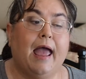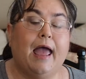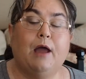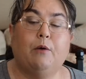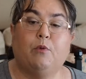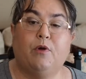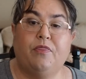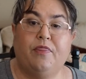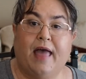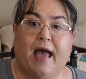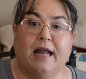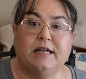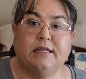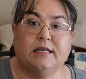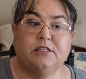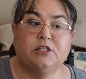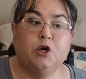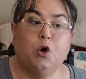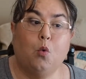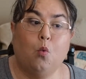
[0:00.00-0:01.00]
And when that
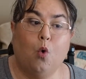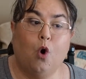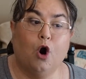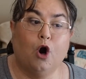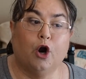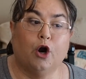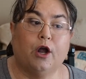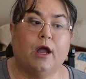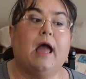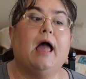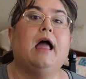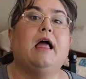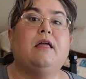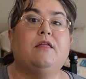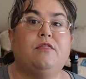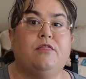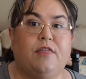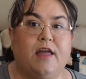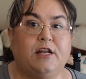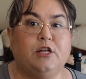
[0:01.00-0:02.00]
doesn't work,
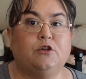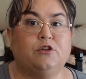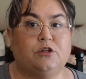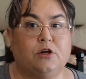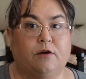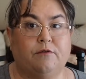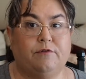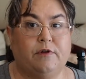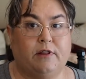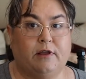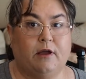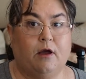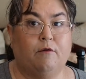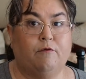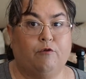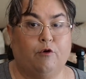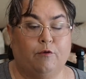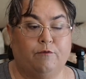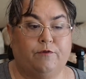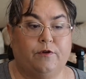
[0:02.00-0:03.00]
then you start filling
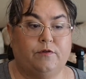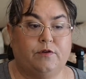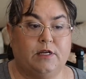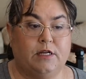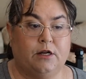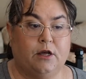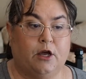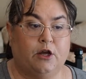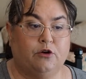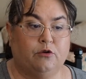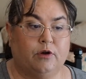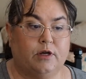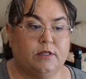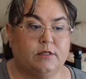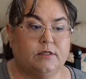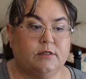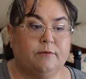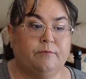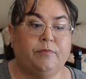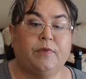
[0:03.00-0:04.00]
out Form
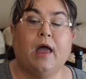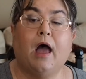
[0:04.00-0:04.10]
1500s.